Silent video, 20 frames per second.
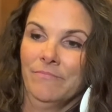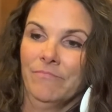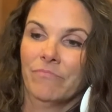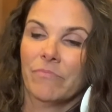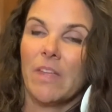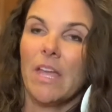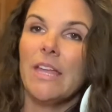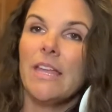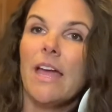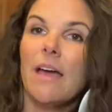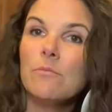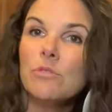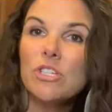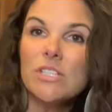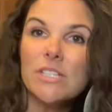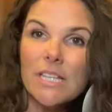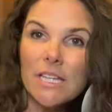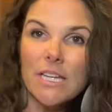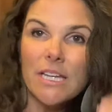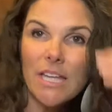And I'm
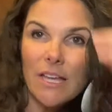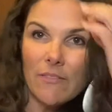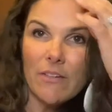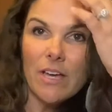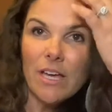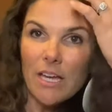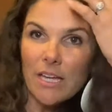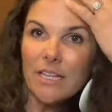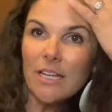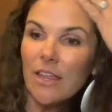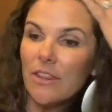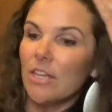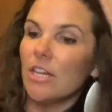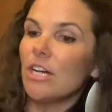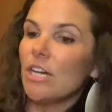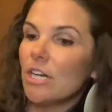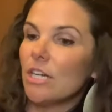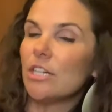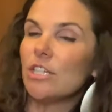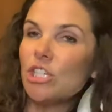just gonna give it
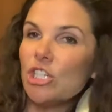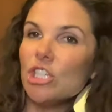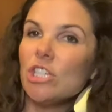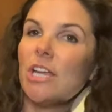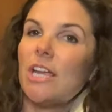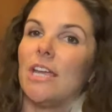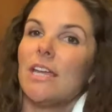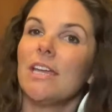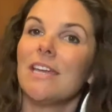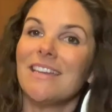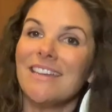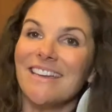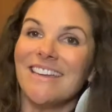another shake